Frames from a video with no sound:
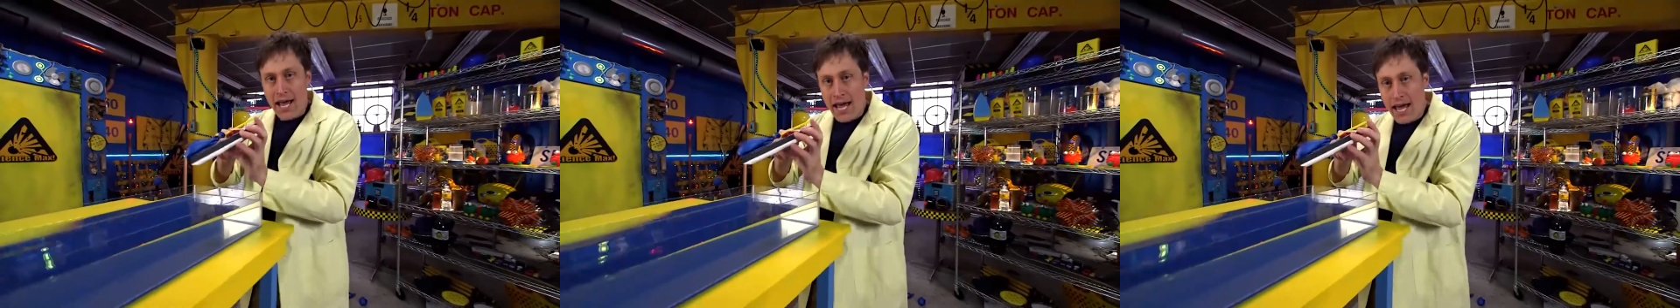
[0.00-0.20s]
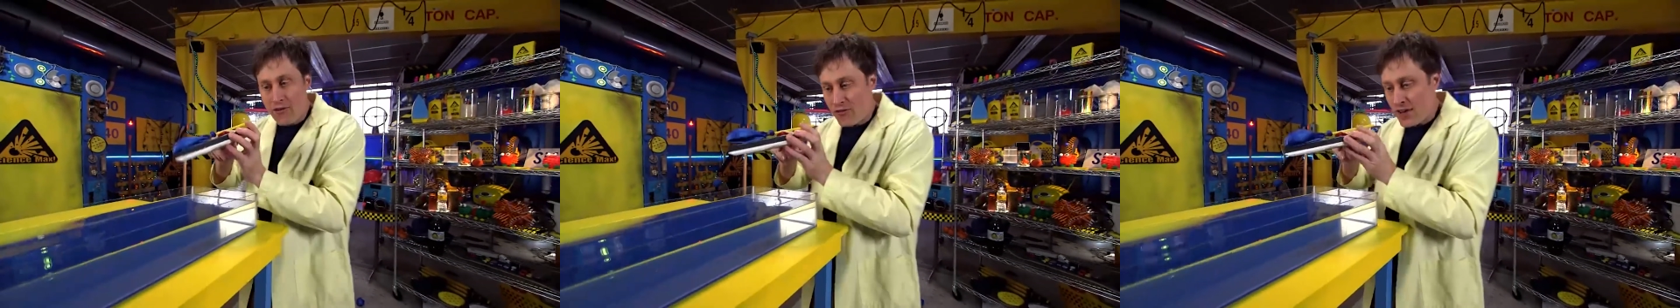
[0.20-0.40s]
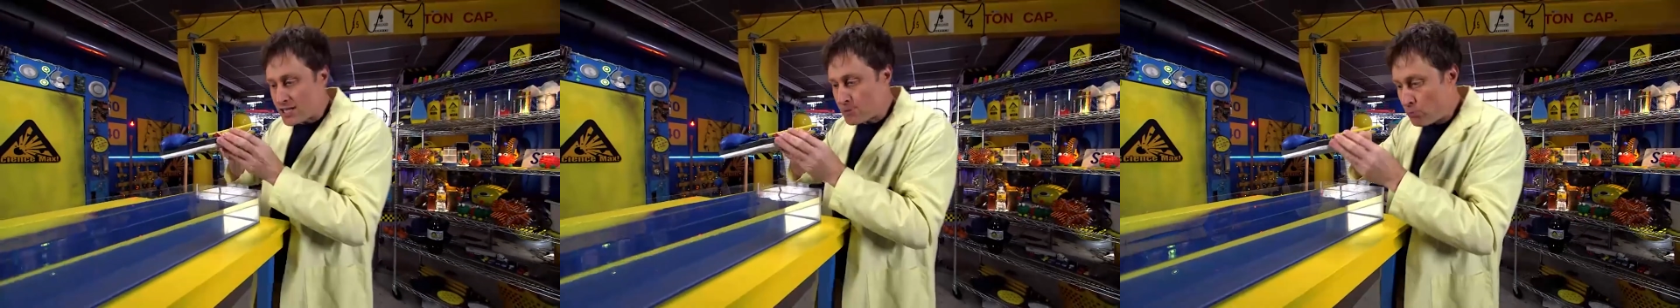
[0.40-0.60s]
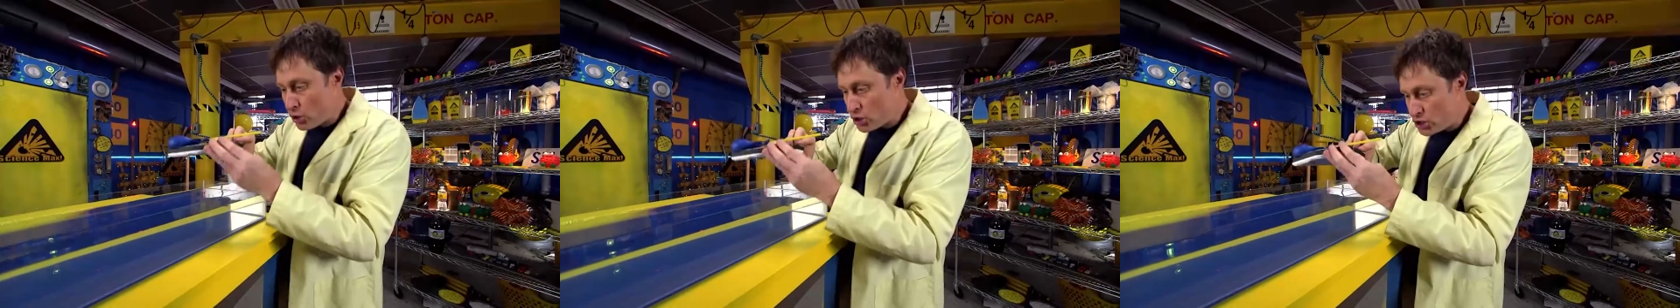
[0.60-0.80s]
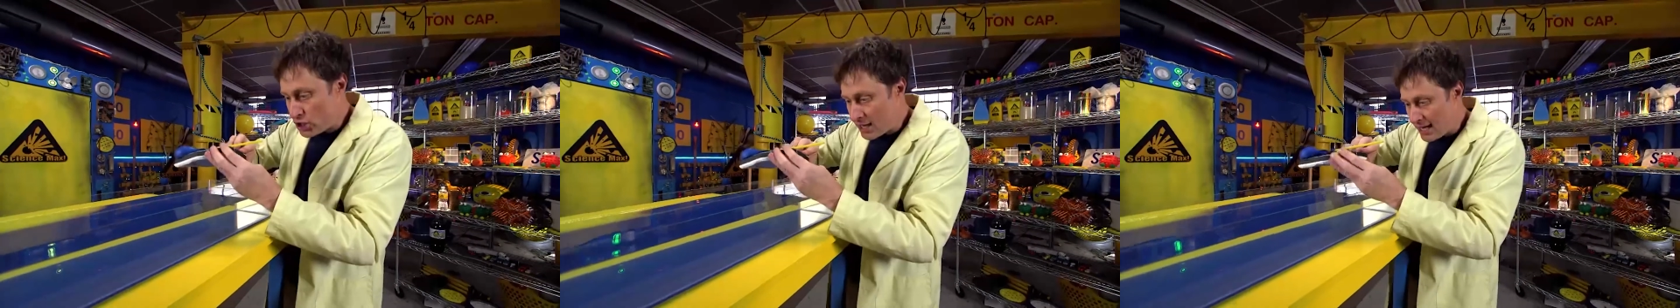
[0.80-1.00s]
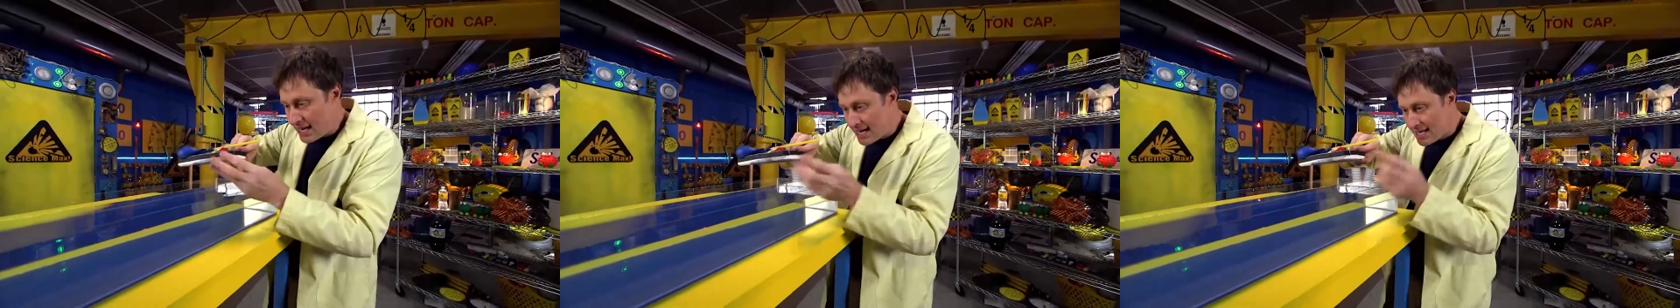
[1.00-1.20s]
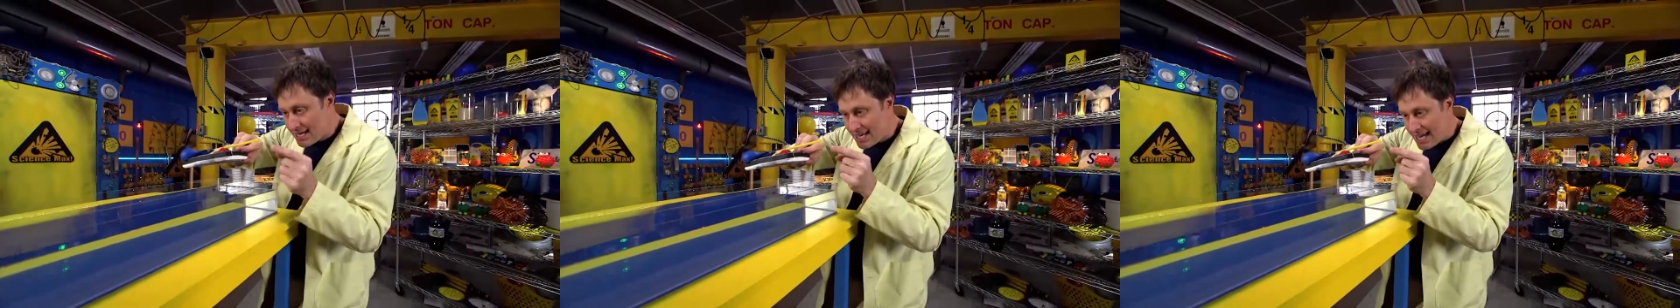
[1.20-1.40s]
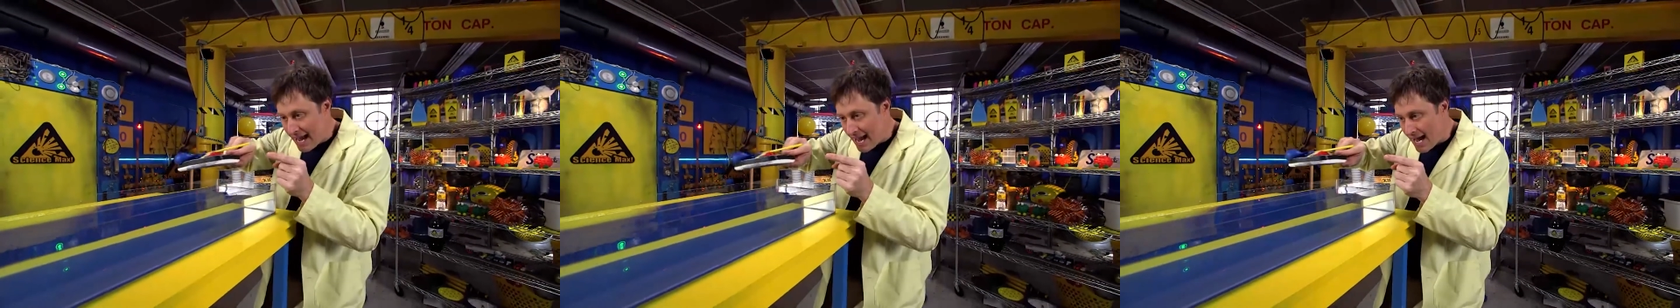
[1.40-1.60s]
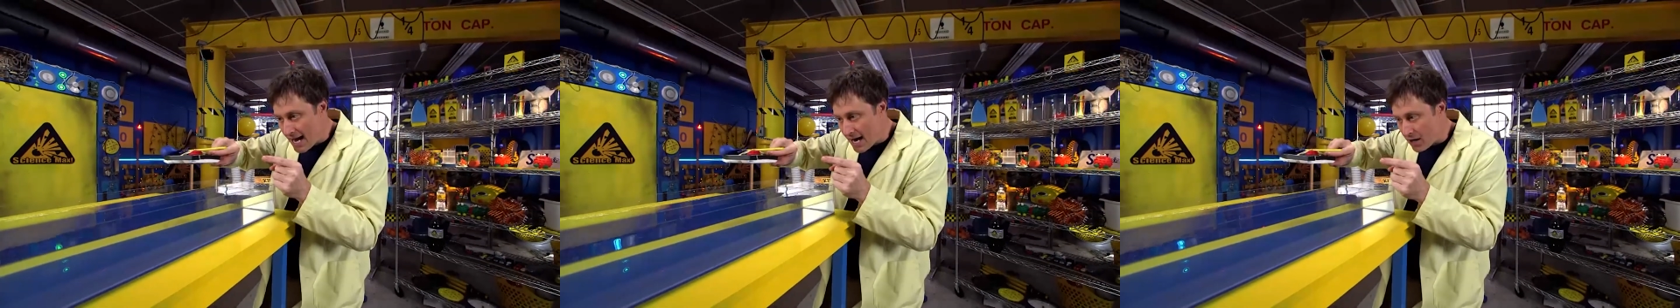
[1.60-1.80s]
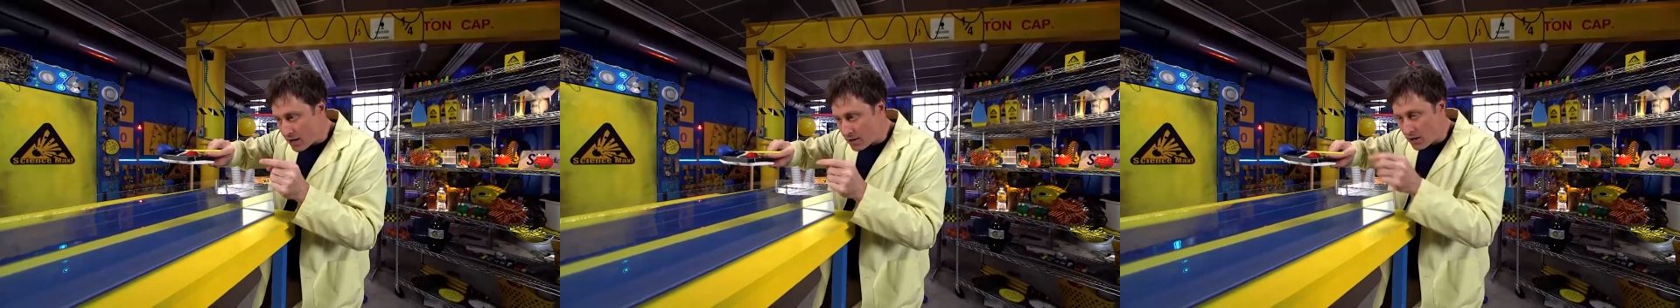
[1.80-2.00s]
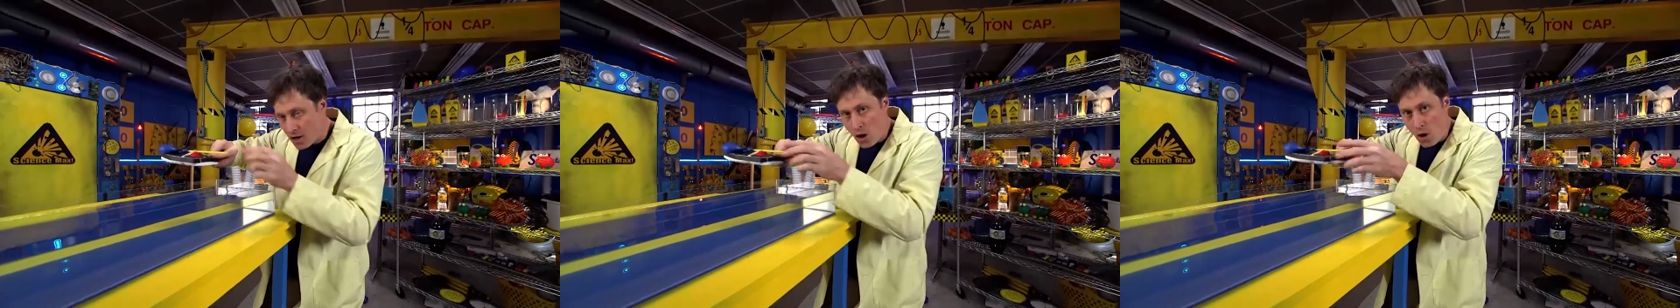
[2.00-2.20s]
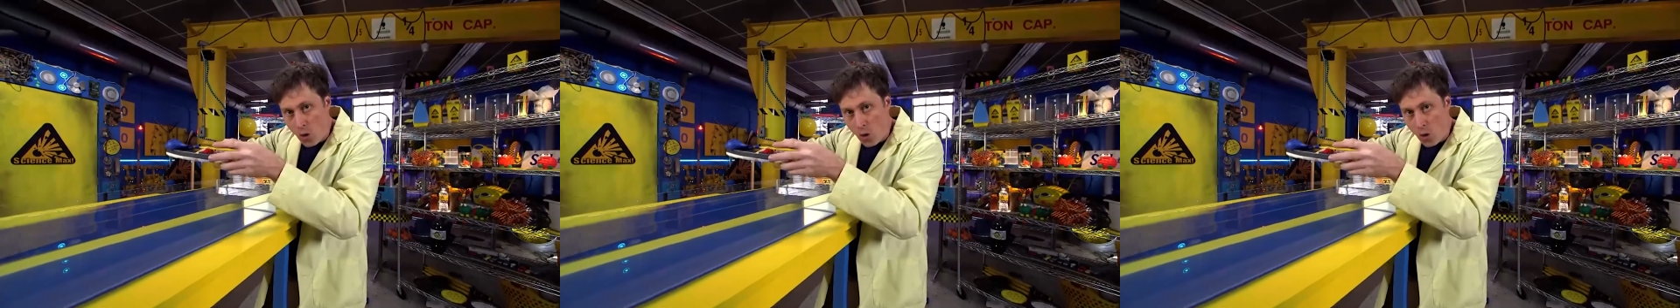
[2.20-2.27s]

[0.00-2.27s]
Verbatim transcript: if it's pushing in the air